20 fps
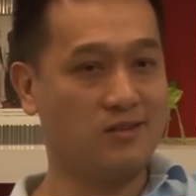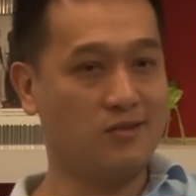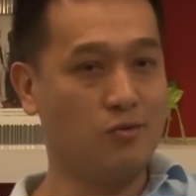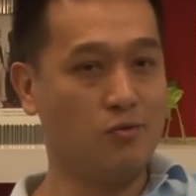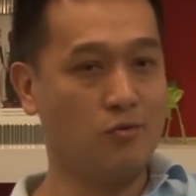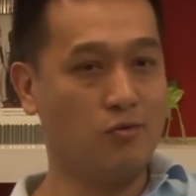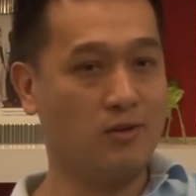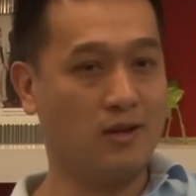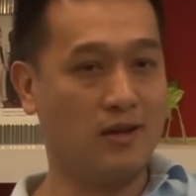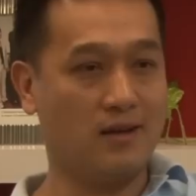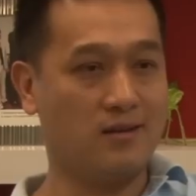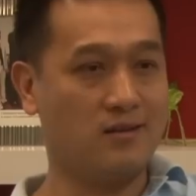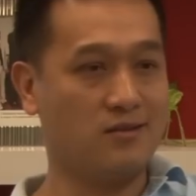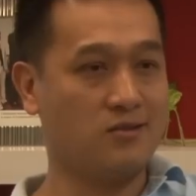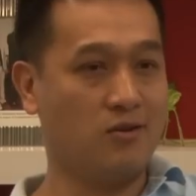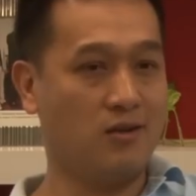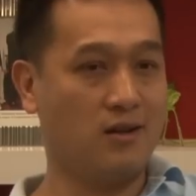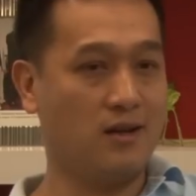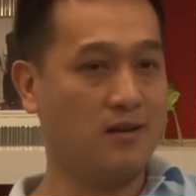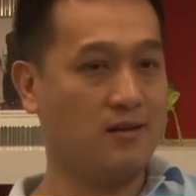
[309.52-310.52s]
There's no, like,
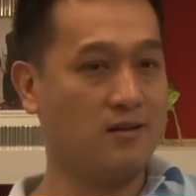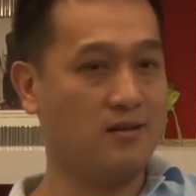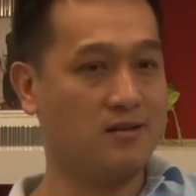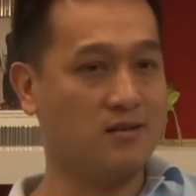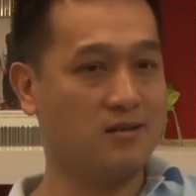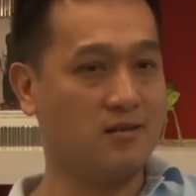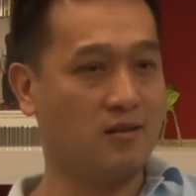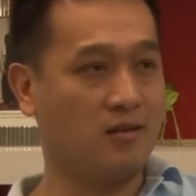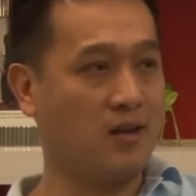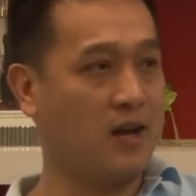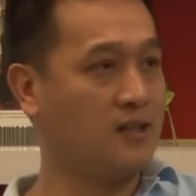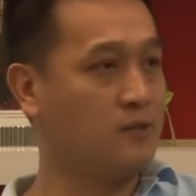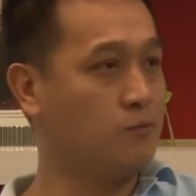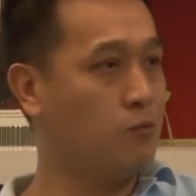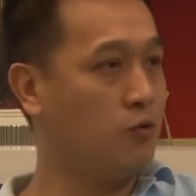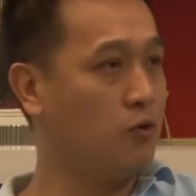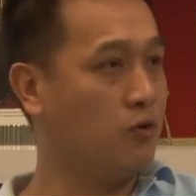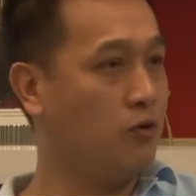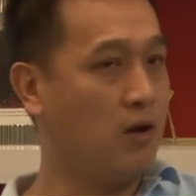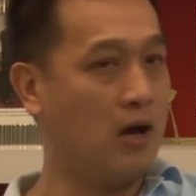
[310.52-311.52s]
it's not like it's in the
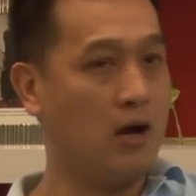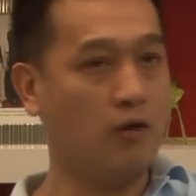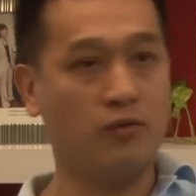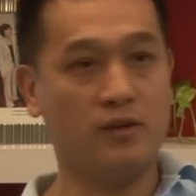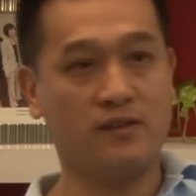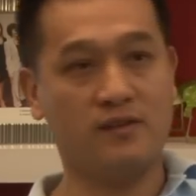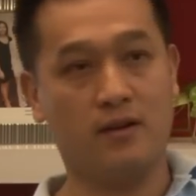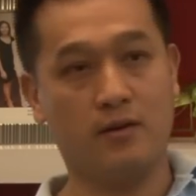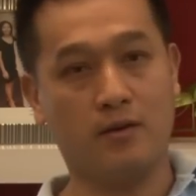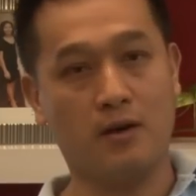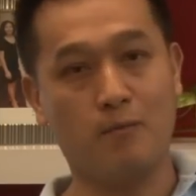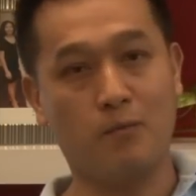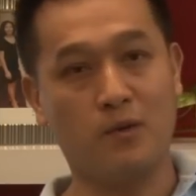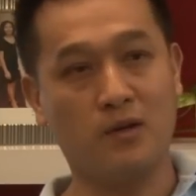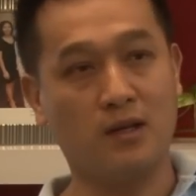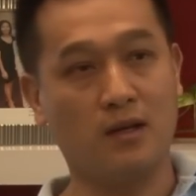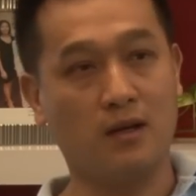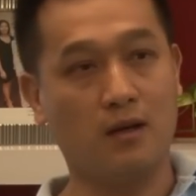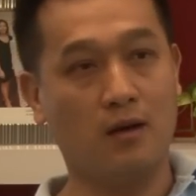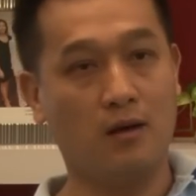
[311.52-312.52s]
textbook, you know, how do I set a
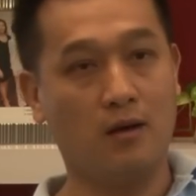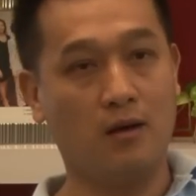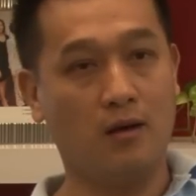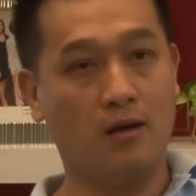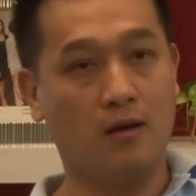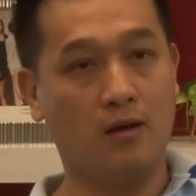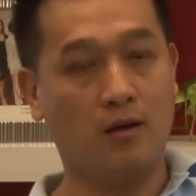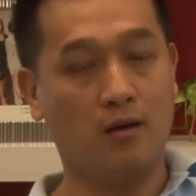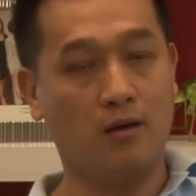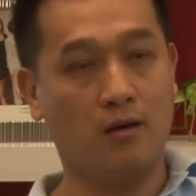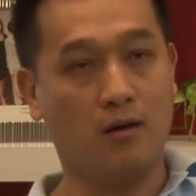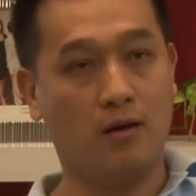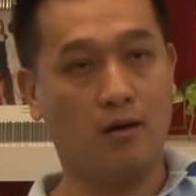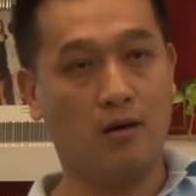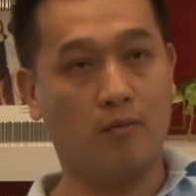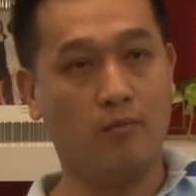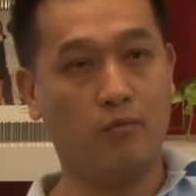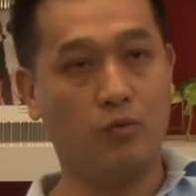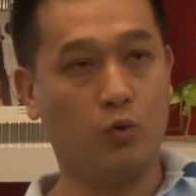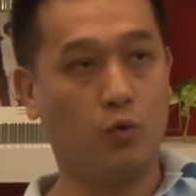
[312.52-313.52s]
company?
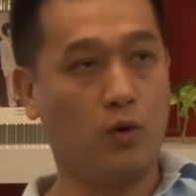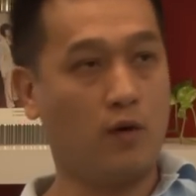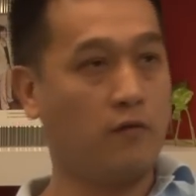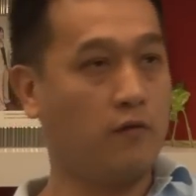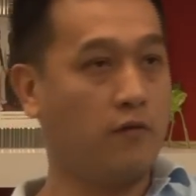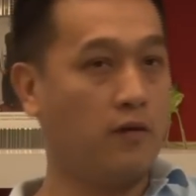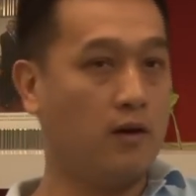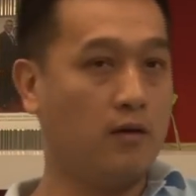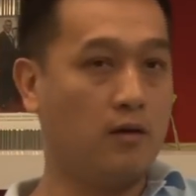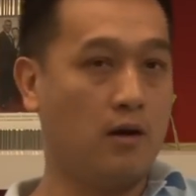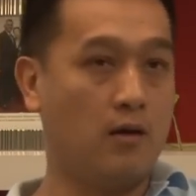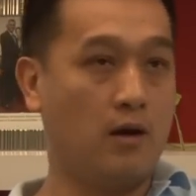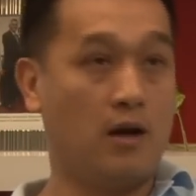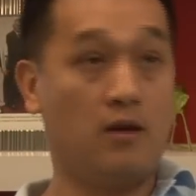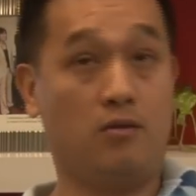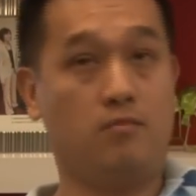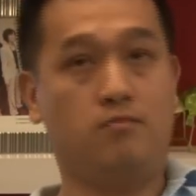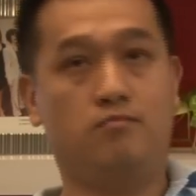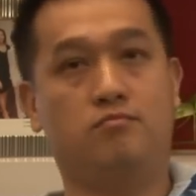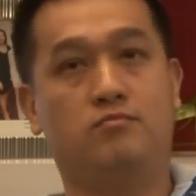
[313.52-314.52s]
Do I have to find,
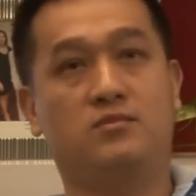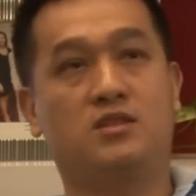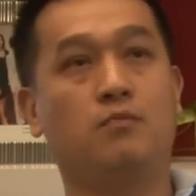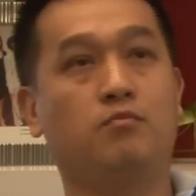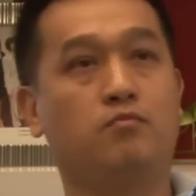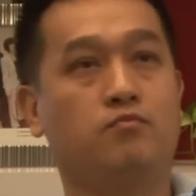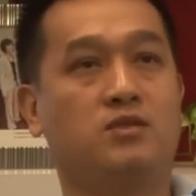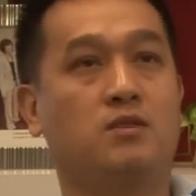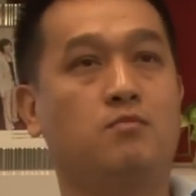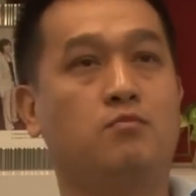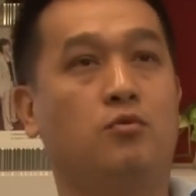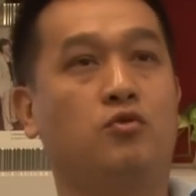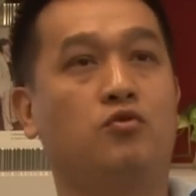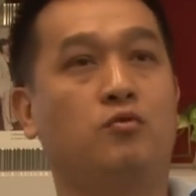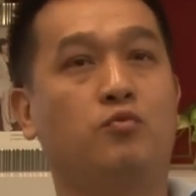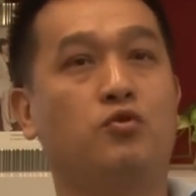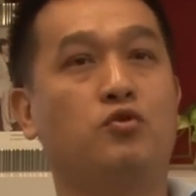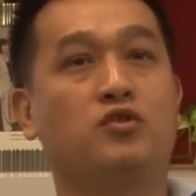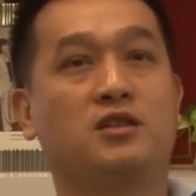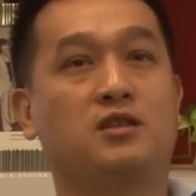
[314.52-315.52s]
some
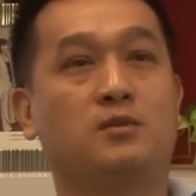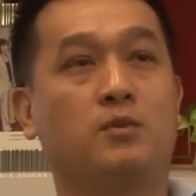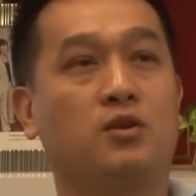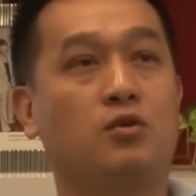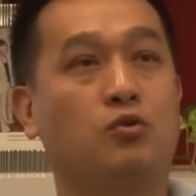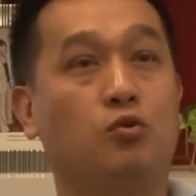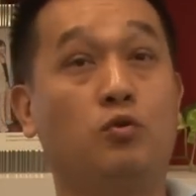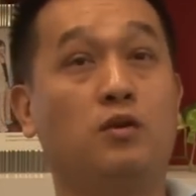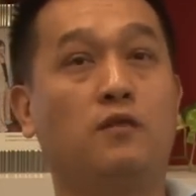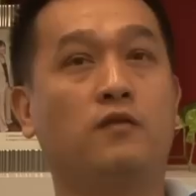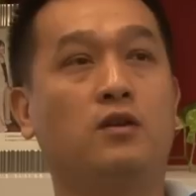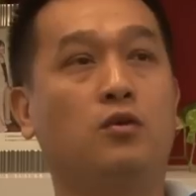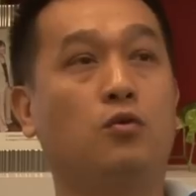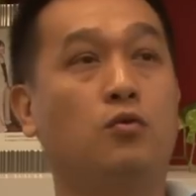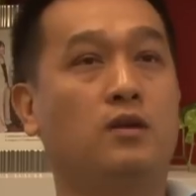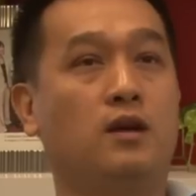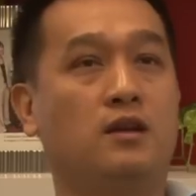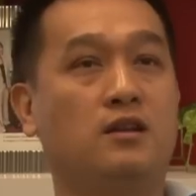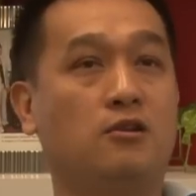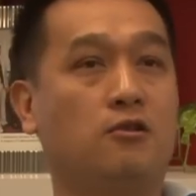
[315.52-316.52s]
entrepreneurs especially don't even
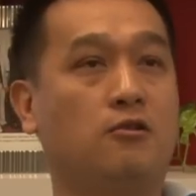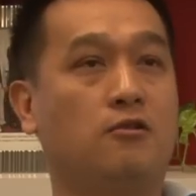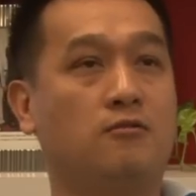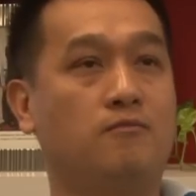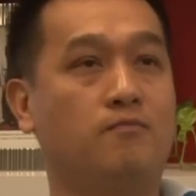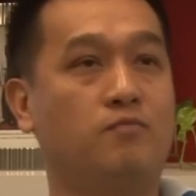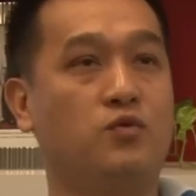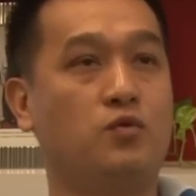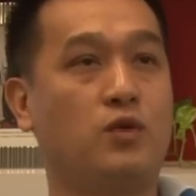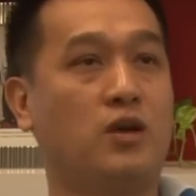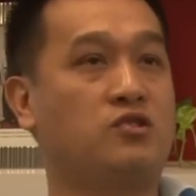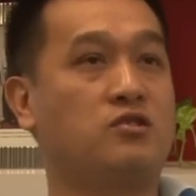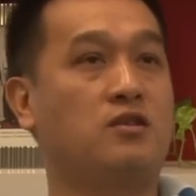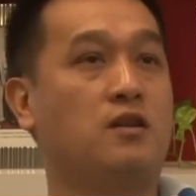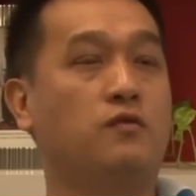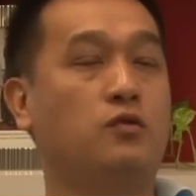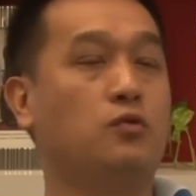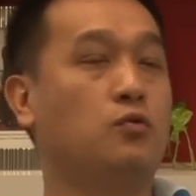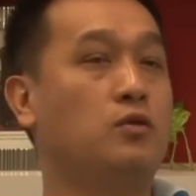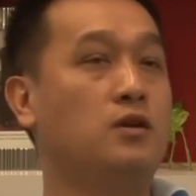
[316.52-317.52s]
know that, you know, you
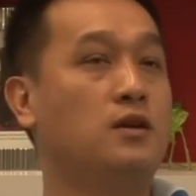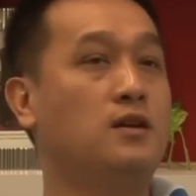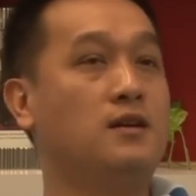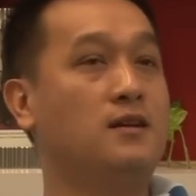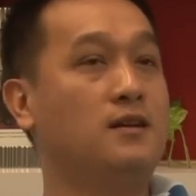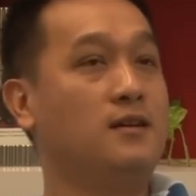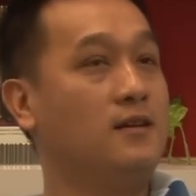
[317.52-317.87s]
actually have to